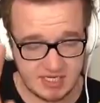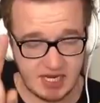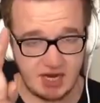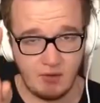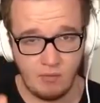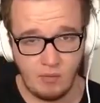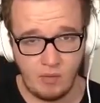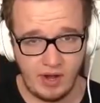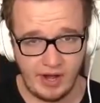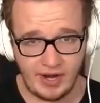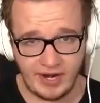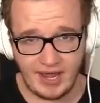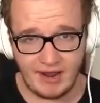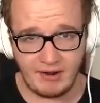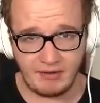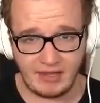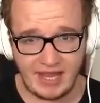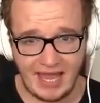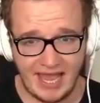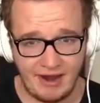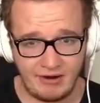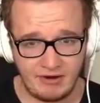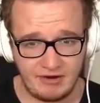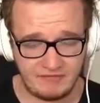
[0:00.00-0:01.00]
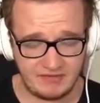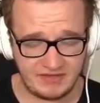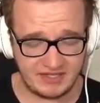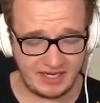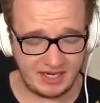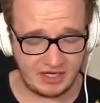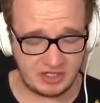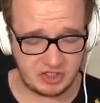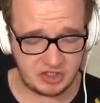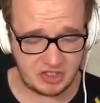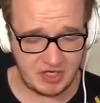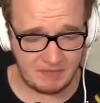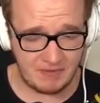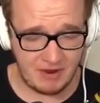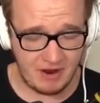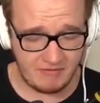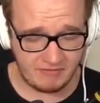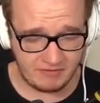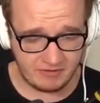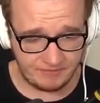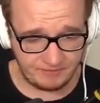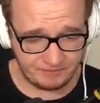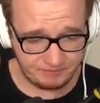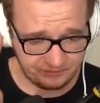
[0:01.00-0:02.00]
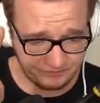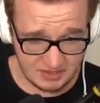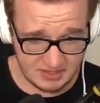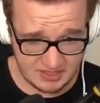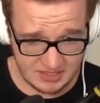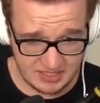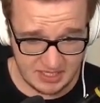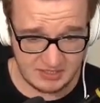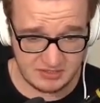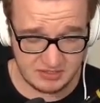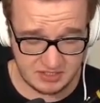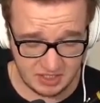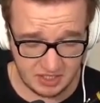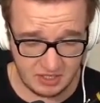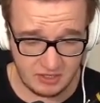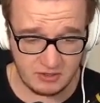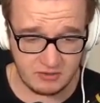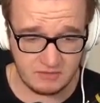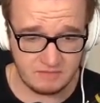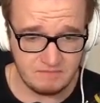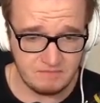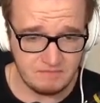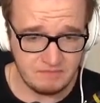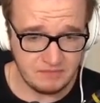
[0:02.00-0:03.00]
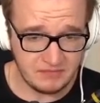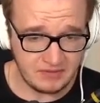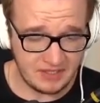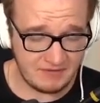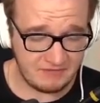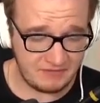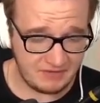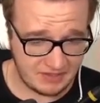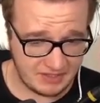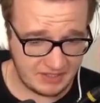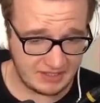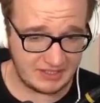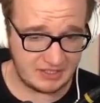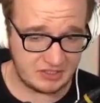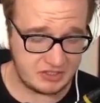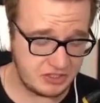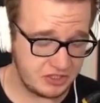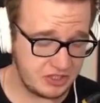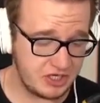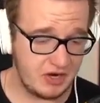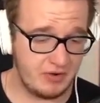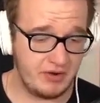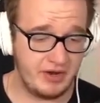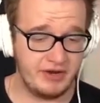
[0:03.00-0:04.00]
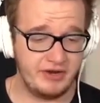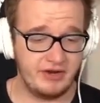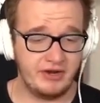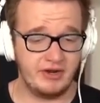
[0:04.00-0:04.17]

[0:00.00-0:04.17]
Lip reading: Say one out loud if you think I should jump over. Say two if you think I should go